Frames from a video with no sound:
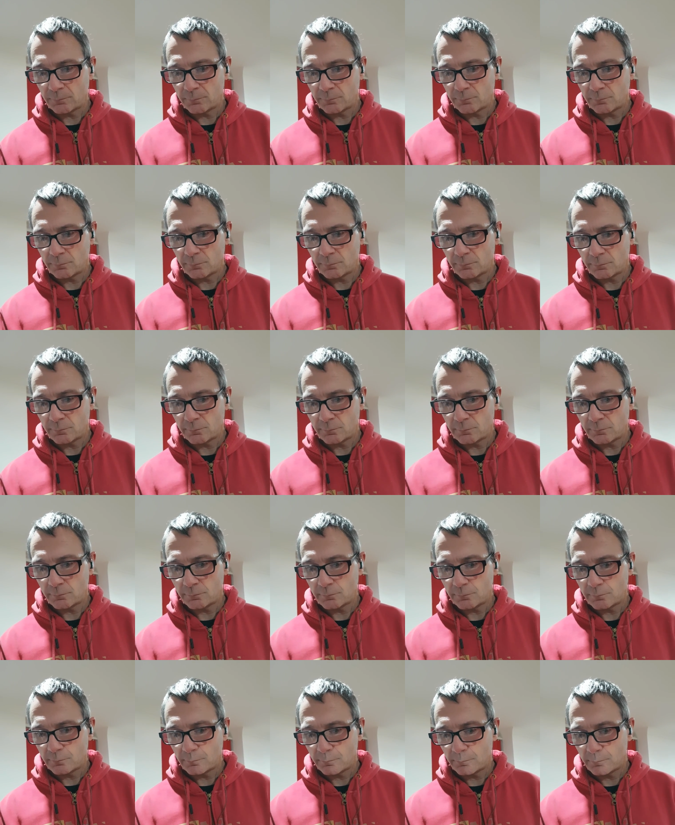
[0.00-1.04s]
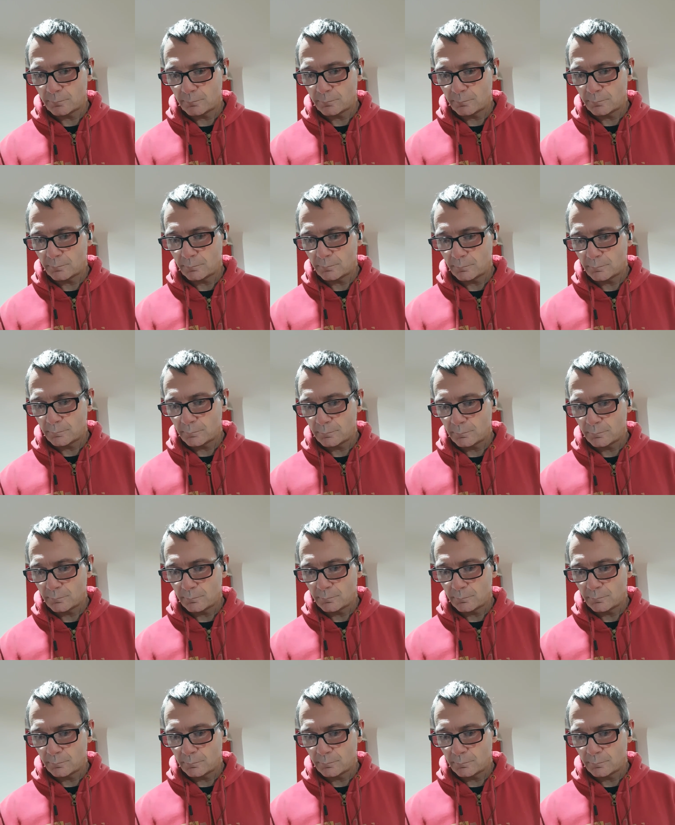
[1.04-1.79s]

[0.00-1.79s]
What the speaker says: [no speech]